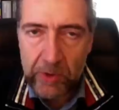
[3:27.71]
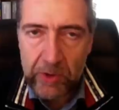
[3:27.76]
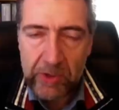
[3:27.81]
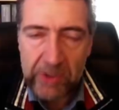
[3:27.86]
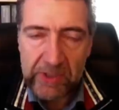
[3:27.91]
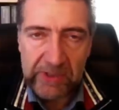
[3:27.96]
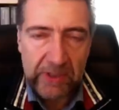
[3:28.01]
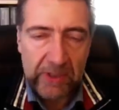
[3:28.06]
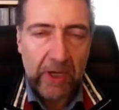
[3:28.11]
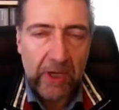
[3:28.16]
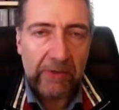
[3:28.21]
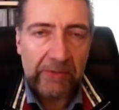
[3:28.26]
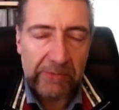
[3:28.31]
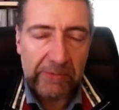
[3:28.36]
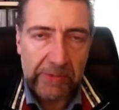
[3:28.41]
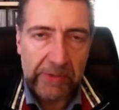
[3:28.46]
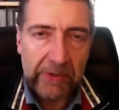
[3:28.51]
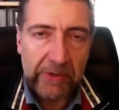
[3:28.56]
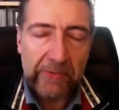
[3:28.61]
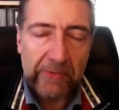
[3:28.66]
which is the
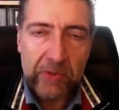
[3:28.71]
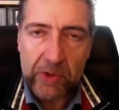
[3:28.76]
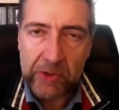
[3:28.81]
government of